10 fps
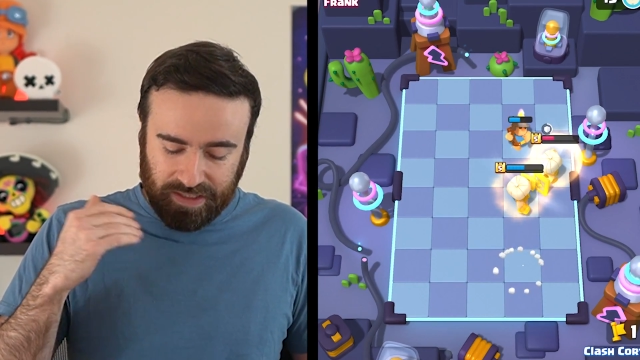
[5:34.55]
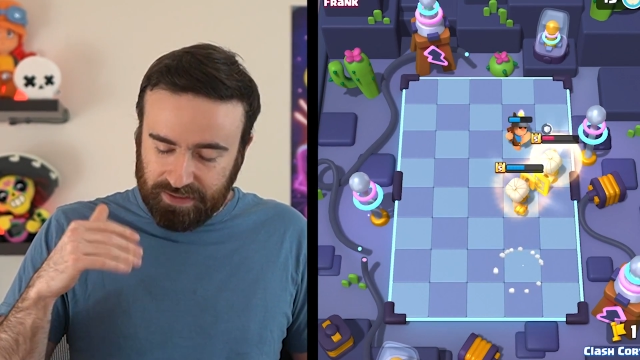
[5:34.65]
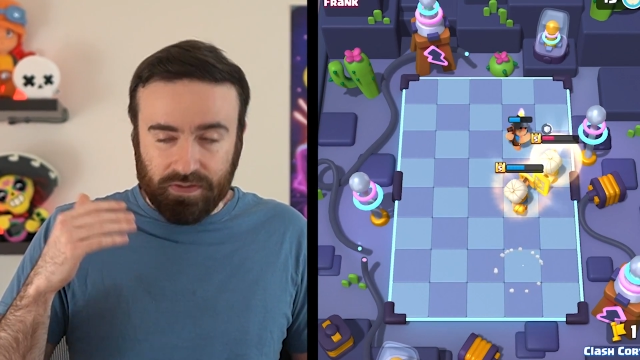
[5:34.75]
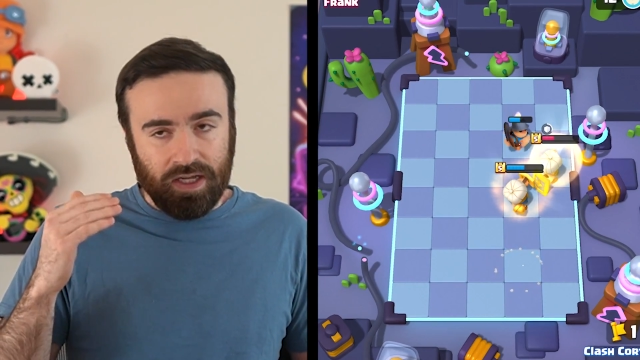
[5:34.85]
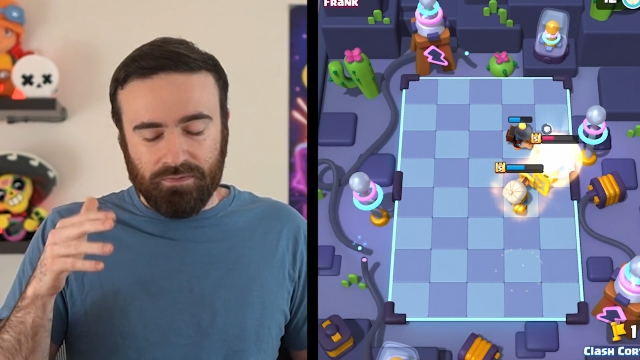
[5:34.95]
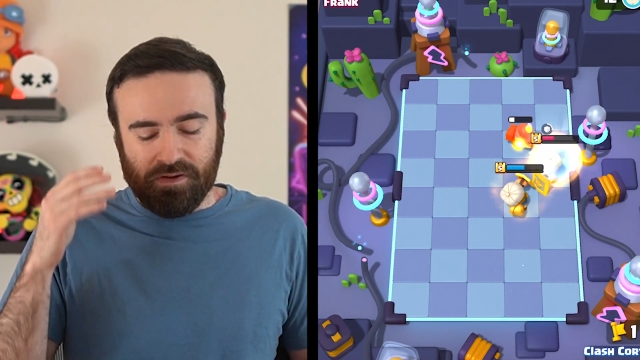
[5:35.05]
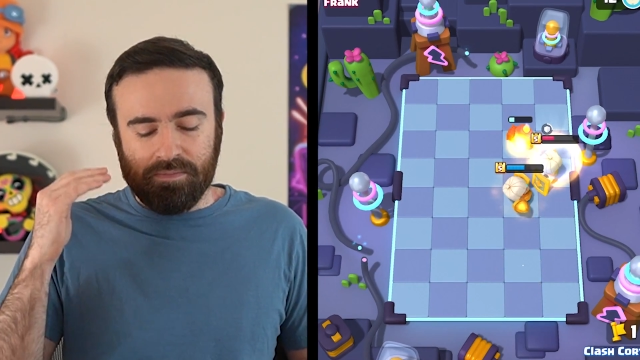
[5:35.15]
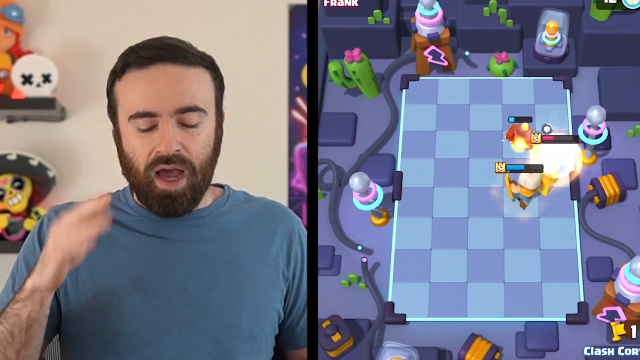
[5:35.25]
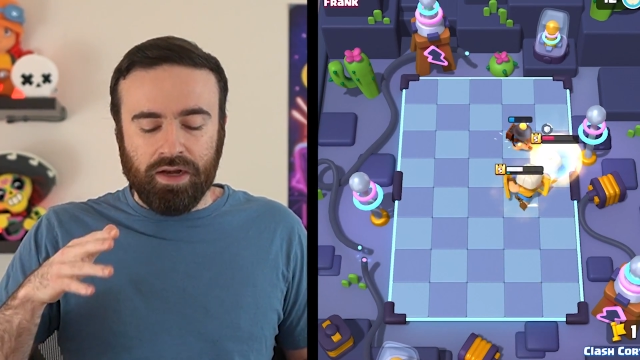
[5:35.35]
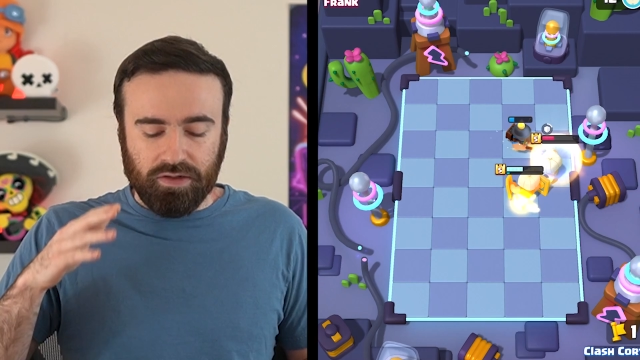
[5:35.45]
even if a
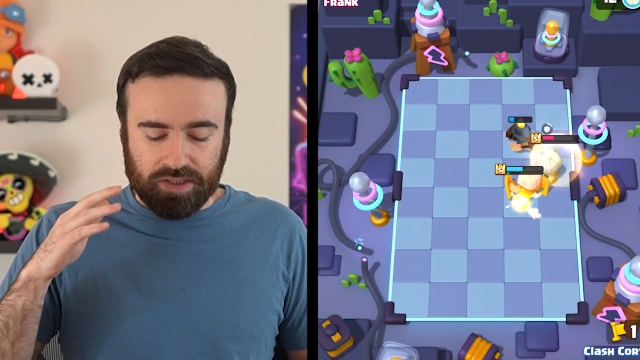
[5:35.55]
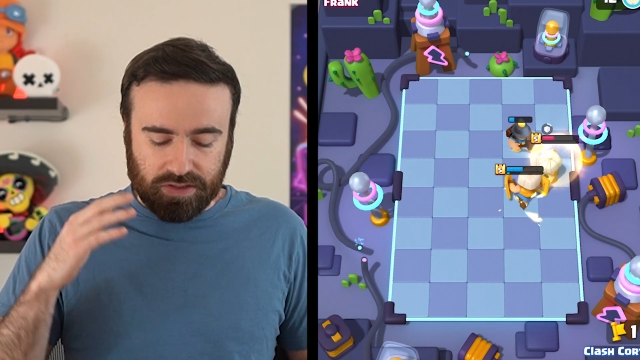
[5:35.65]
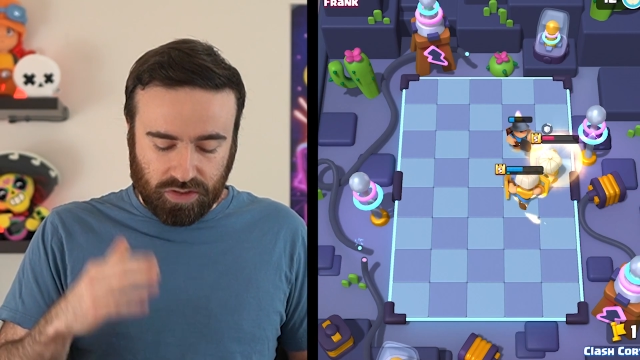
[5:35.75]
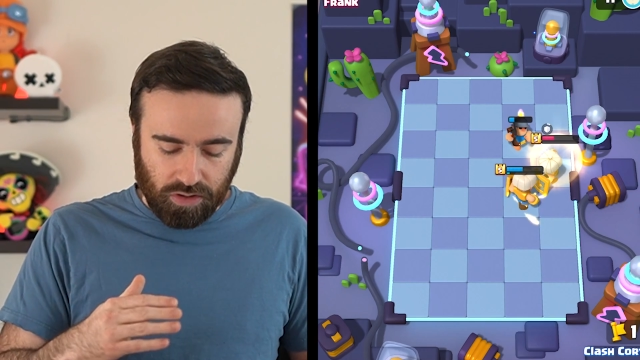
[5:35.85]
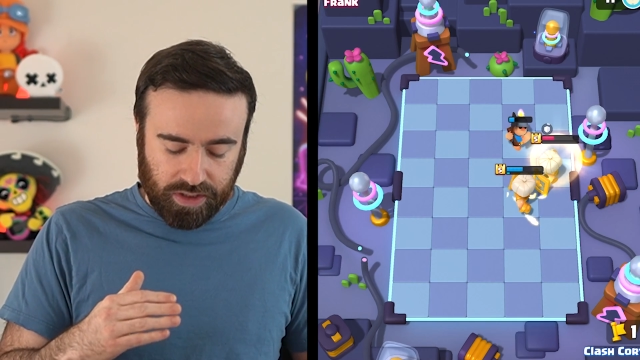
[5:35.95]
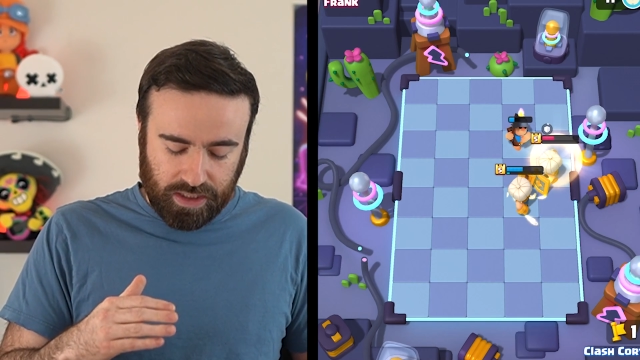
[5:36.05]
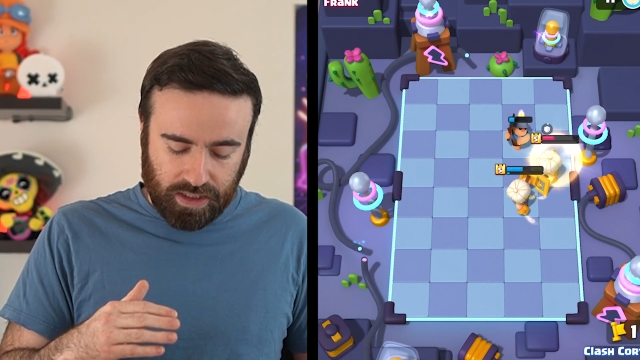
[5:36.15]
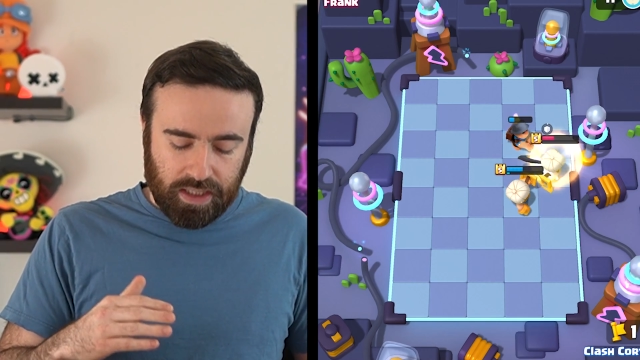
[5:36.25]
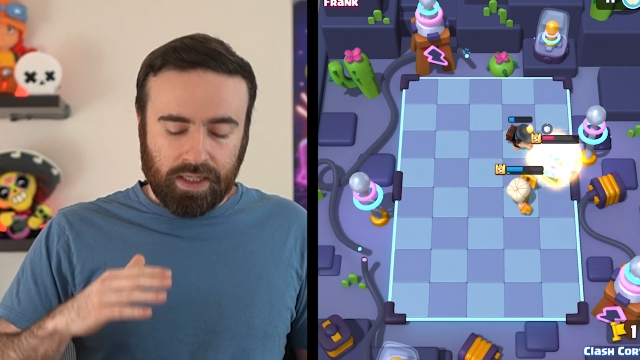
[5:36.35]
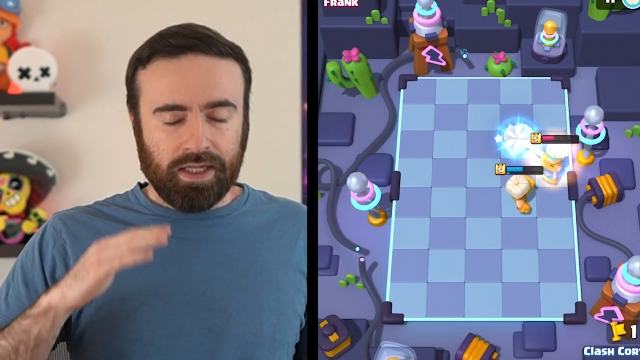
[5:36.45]
Miner is targeting.